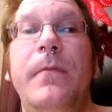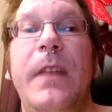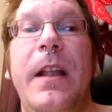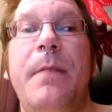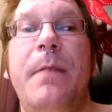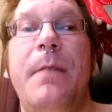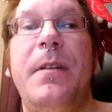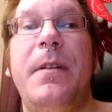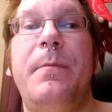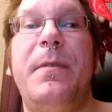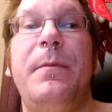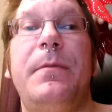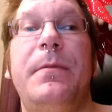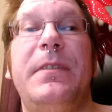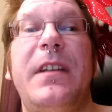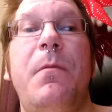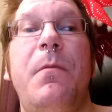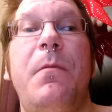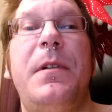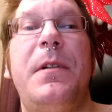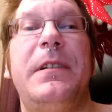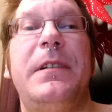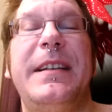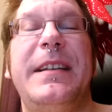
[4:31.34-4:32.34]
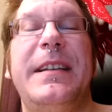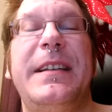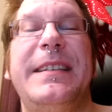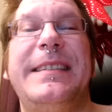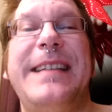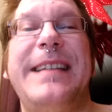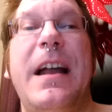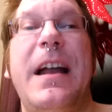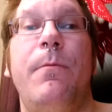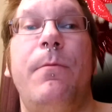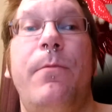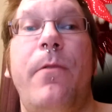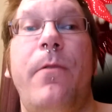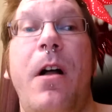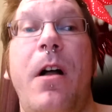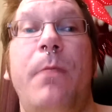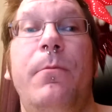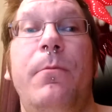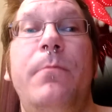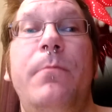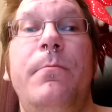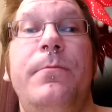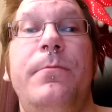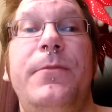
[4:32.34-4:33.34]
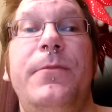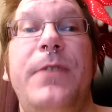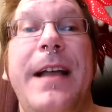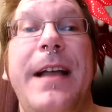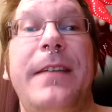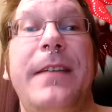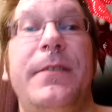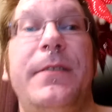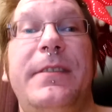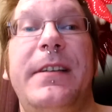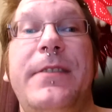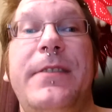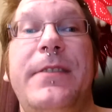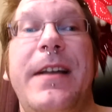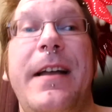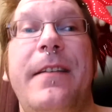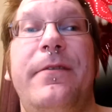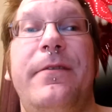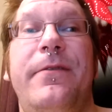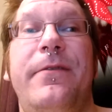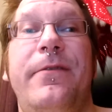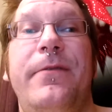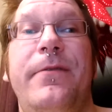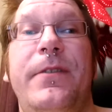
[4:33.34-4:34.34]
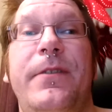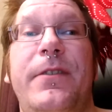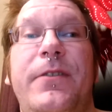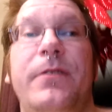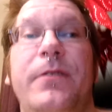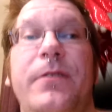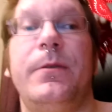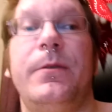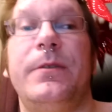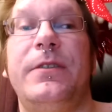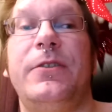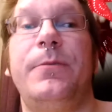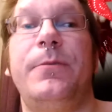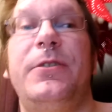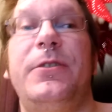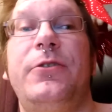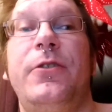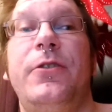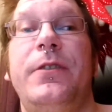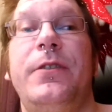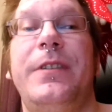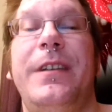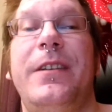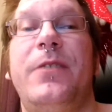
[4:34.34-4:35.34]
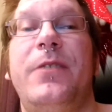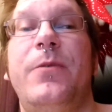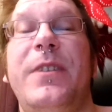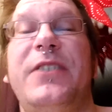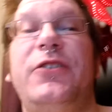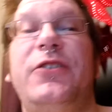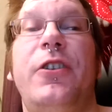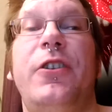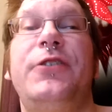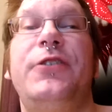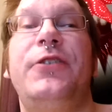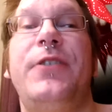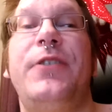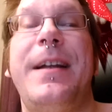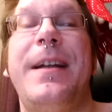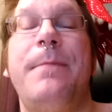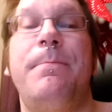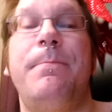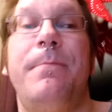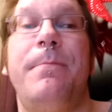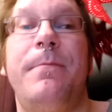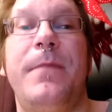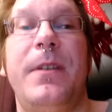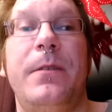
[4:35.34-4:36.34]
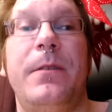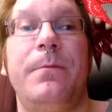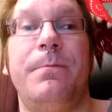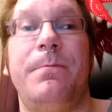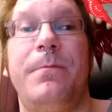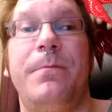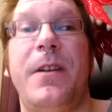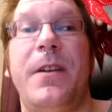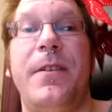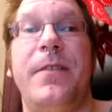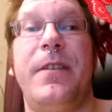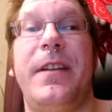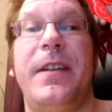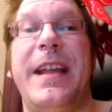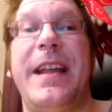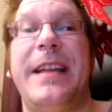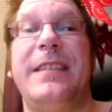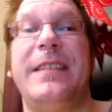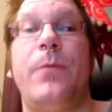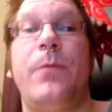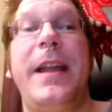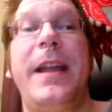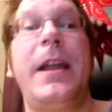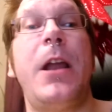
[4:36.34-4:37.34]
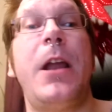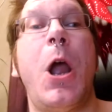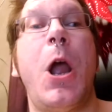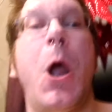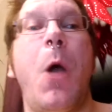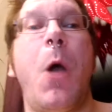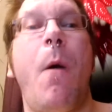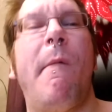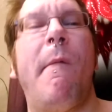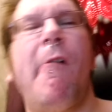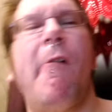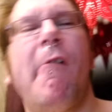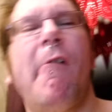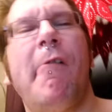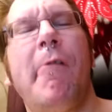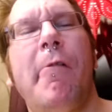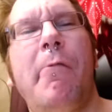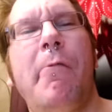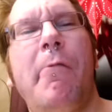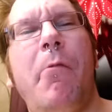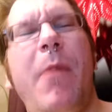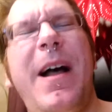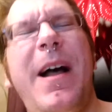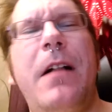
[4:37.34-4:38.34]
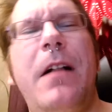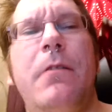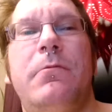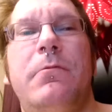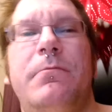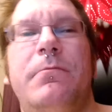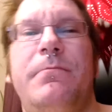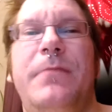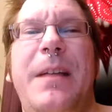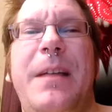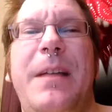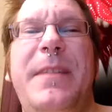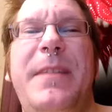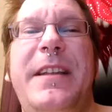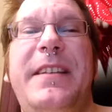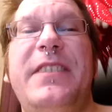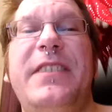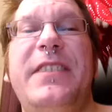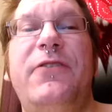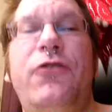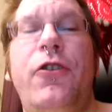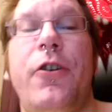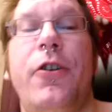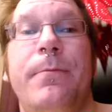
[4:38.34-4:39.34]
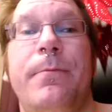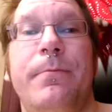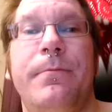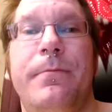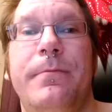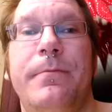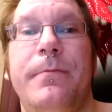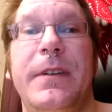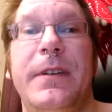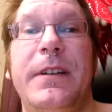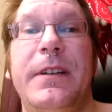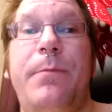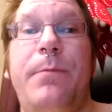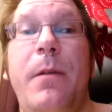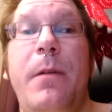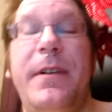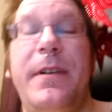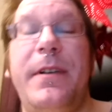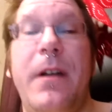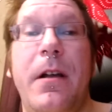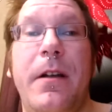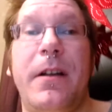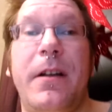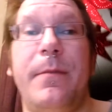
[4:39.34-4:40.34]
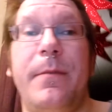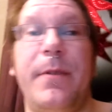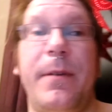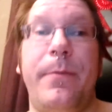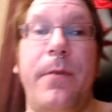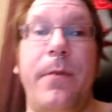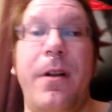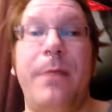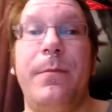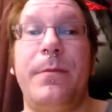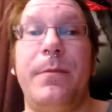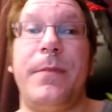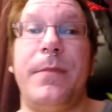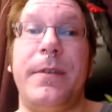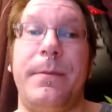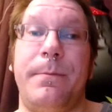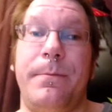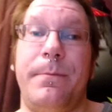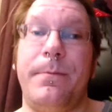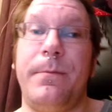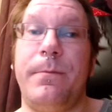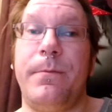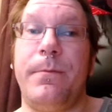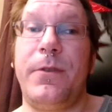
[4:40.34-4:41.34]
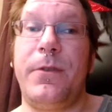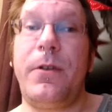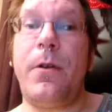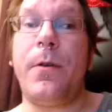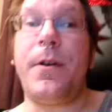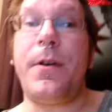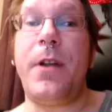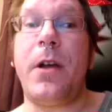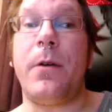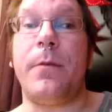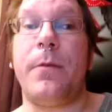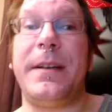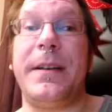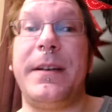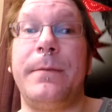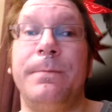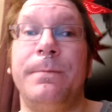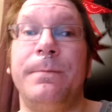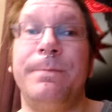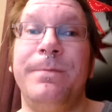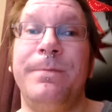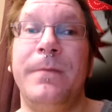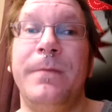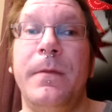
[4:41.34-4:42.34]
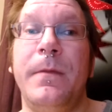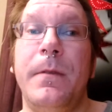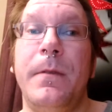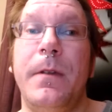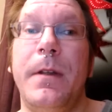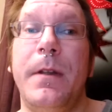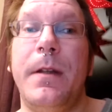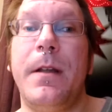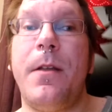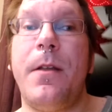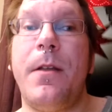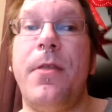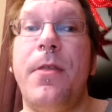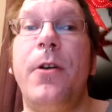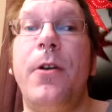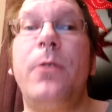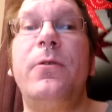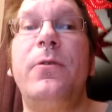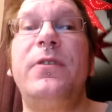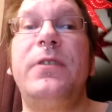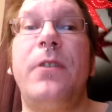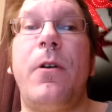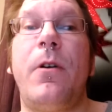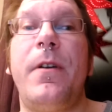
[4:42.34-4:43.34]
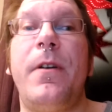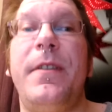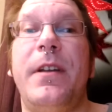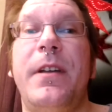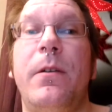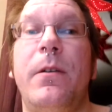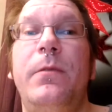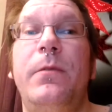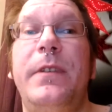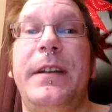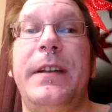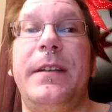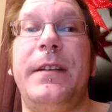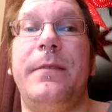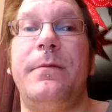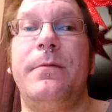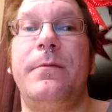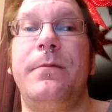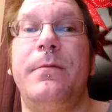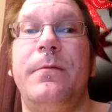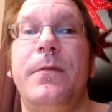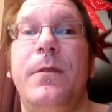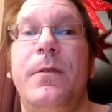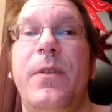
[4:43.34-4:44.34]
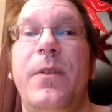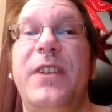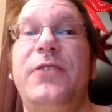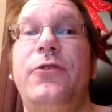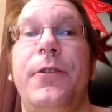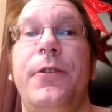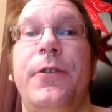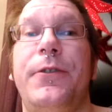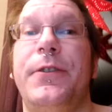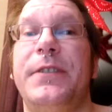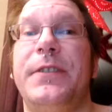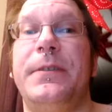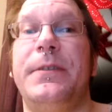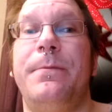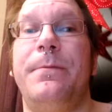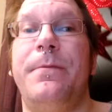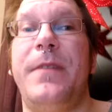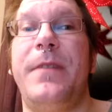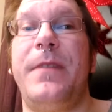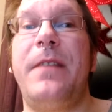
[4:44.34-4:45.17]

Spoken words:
And many people say, well, is that a problem? Yeah, you said you had a supercharger, a quick charger at 100 k's away. Well, I mean, yeah, sure. It's probably not going to be a problem, but you don't know. I mean, those aren't the only quick chargers.